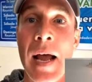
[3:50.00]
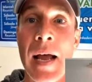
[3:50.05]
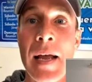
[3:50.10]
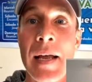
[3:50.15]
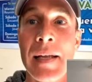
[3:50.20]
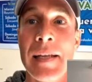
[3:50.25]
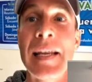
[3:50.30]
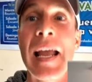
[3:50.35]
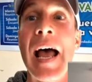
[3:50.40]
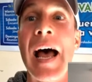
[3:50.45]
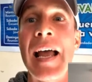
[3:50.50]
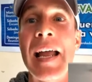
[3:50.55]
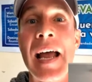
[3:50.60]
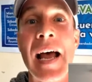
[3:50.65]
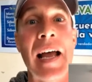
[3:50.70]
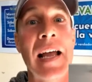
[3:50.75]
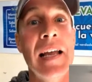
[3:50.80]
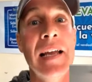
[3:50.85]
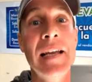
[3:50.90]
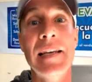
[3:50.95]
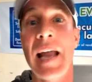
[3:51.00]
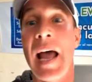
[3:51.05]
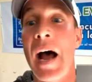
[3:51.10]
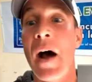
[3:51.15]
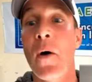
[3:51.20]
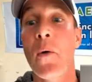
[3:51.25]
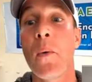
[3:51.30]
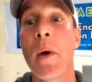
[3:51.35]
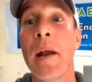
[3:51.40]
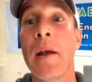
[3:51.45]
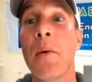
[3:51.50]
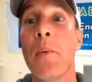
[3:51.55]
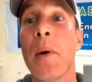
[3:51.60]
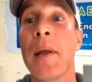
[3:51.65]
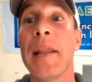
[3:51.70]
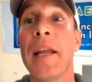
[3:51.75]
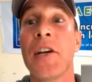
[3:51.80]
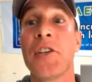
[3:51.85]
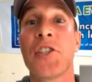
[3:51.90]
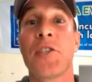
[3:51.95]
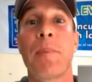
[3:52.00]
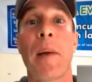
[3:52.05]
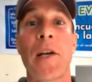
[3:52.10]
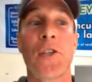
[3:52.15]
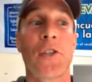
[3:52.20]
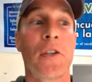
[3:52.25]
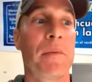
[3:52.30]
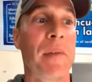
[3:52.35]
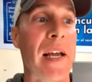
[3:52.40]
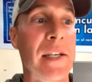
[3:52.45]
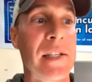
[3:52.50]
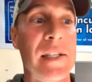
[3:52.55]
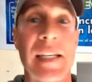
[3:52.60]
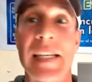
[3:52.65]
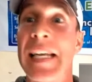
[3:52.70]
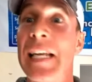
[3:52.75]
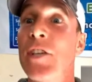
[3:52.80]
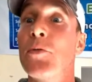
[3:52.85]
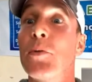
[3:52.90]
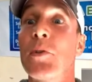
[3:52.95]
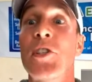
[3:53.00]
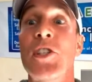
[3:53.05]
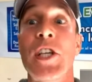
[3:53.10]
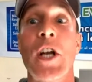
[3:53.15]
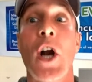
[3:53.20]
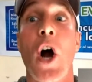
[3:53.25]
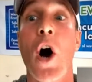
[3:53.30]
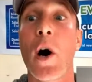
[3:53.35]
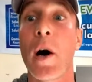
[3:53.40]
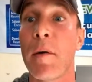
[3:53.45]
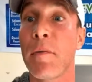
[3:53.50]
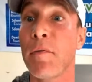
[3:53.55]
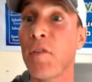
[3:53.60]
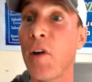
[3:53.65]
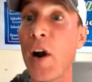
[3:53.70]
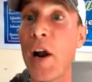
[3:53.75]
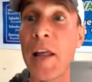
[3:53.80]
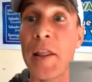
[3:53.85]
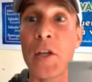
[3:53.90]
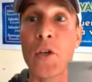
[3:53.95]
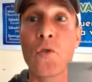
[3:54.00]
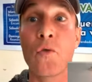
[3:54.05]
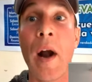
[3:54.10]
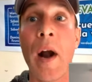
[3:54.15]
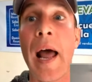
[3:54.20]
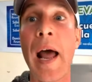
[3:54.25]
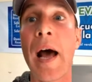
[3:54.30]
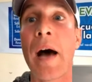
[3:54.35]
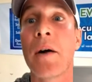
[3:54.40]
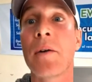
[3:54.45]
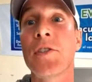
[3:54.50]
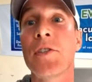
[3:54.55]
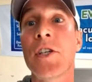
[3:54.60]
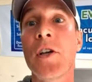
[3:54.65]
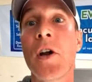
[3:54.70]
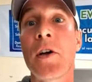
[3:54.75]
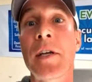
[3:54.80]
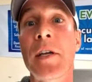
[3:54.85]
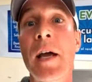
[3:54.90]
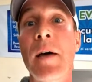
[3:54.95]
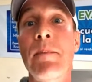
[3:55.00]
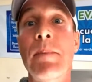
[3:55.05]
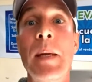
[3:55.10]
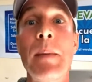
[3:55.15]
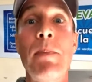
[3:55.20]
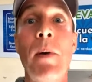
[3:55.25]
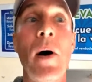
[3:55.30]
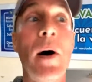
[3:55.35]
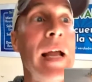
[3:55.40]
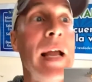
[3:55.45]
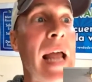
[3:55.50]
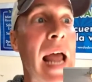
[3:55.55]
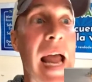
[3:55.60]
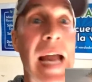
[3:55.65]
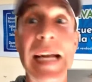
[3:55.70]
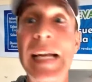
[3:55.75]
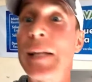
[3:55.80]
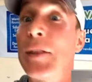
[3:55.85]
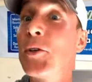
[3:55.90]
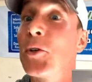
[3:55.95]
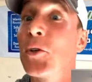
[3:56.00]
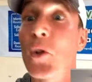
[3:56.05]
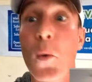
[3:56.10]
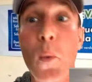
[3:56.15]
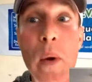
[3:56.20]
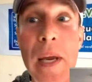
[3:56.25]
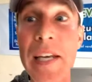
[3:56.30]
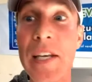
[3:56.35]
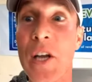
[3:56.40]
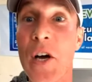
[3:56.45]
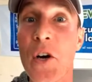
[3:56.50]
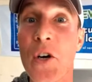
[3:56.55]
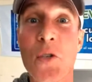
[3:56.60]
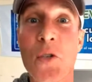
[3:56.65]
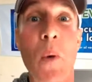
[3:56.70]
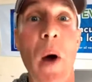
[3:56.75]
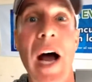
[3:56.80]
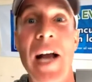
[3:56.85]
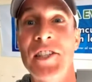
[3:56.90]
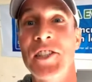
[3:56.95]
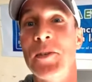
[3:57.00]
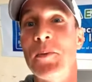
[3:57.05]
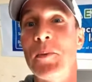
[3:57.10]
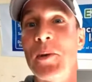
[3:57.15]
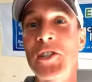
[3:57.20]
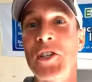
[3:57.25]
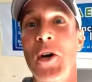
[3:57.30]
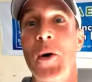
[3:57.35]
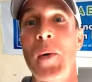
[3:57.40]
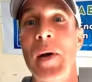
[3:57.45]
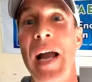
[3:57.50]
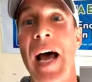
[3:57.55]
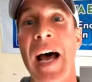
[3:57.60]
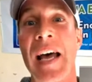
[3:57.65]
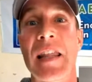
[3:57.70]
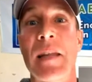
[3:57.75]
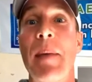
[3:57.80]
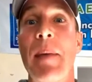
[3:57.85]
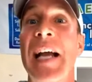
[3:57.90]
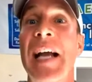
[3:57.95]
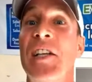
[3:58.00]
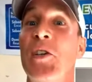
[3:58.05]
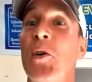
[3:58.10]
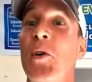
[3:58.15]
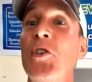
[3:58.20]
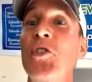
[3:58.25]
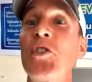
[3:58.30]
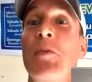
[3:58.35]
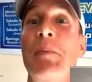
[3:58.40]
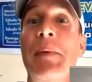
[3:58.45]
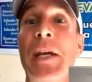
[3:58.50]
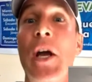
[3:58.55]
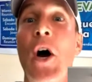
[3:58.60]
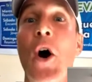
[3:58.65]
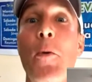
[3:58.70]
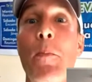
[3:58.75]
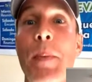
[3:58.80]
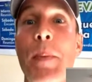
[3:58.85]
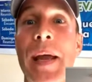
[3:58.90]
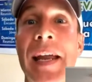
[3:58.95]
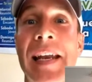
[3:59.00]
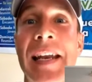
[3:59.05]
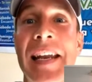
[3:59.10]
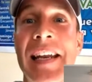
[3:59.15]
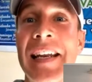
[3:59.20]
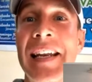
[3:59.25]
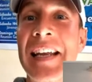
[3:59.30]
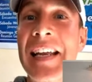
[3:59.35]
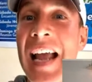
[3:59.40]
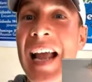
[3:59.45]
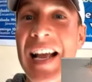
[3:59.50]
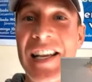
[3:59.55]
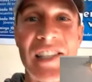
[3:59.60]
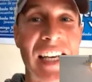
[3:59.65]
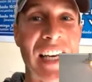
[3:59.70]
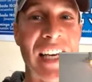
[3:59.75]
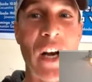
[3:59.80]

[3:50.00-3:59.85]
Yeah. Now, when there's special events, the kids will sit all up front on the ground. You have people hanging through the windows watching what's going on. The back doors will be open and as like an